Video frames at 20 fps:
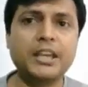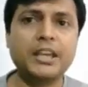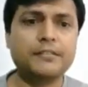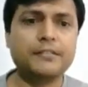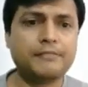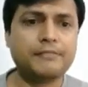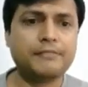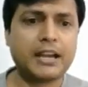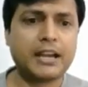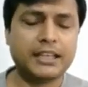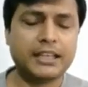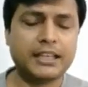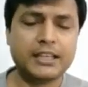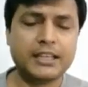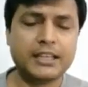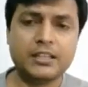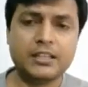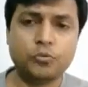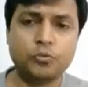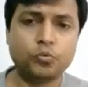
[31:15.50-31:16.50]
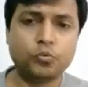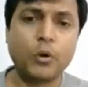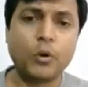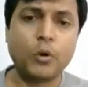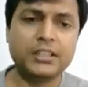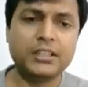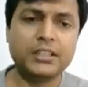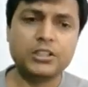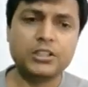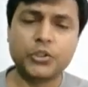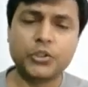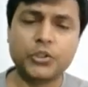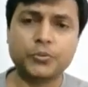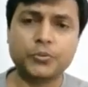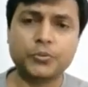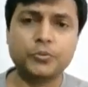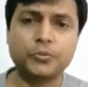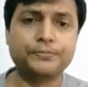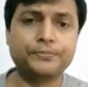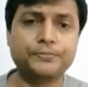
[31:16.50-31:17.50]
you may find
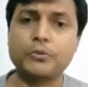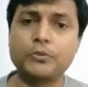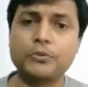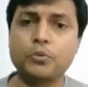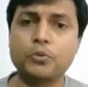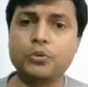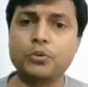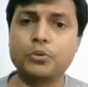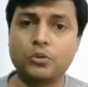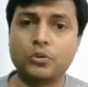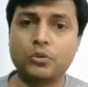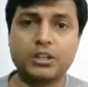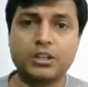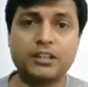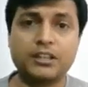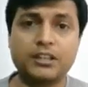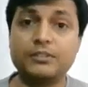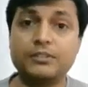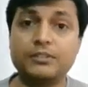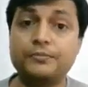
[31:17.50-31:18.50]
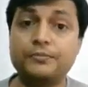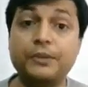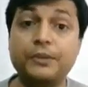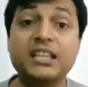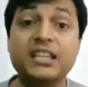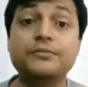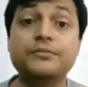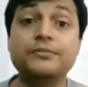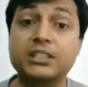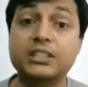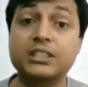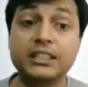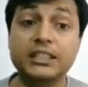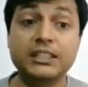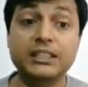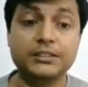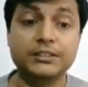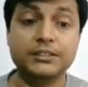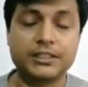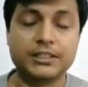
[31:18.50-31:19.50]
1 to 4 or
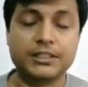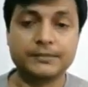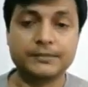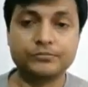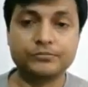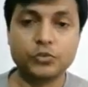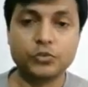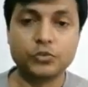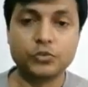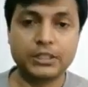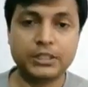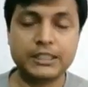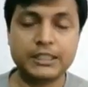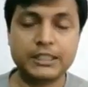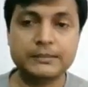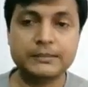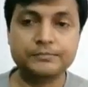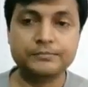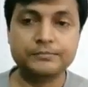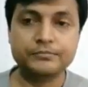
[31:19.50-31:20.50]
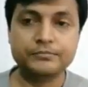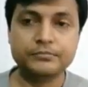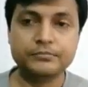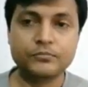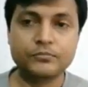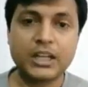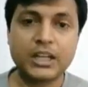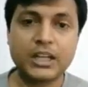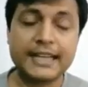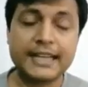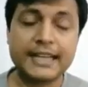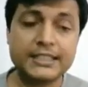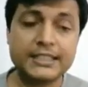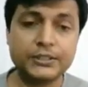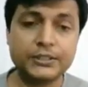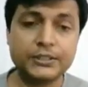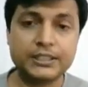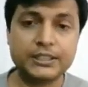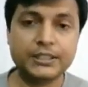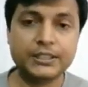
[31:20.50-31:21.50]
even 5 seeds, right?
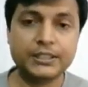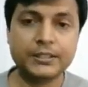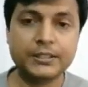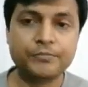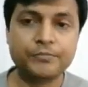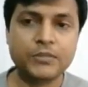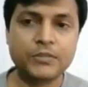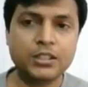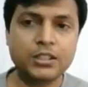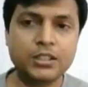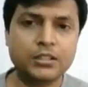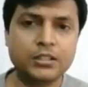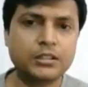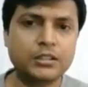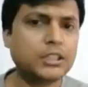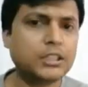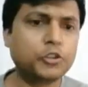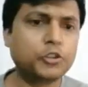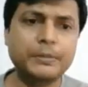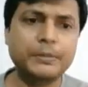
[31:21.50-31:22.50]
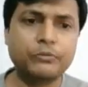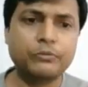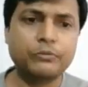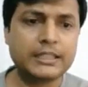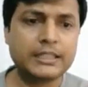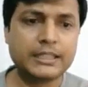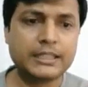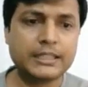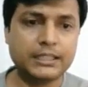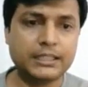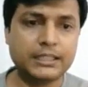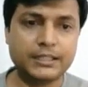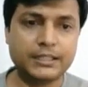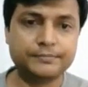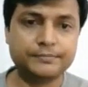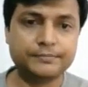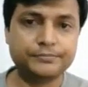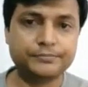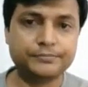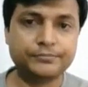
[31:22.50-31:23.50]
Ideally, there
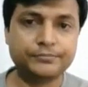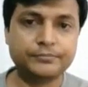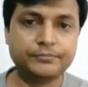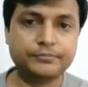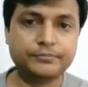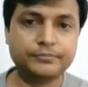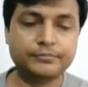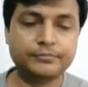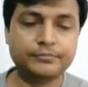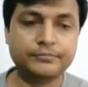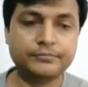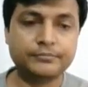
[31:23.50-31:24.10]
should be one seed,